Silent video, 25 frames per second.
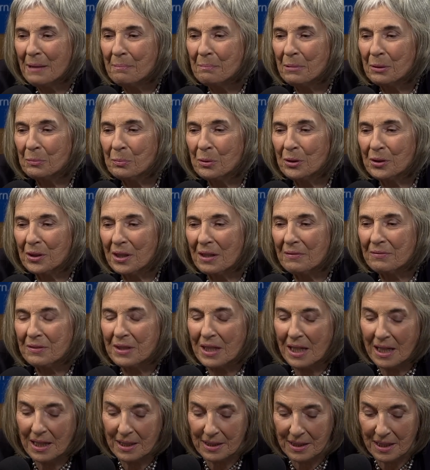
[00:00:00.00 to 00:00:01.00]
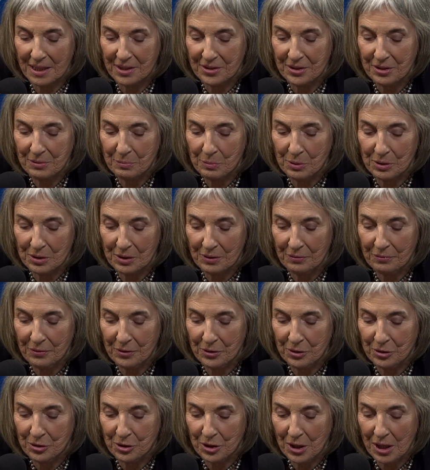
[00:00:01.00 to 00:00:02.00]
But what they've done, I said, well, if
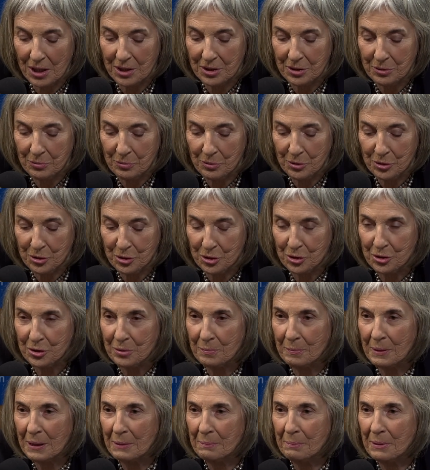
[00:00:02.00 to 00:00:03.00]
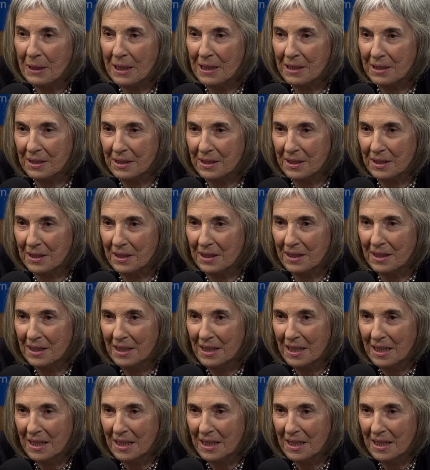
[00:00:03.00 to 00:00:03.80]
you're going to reduce a big painting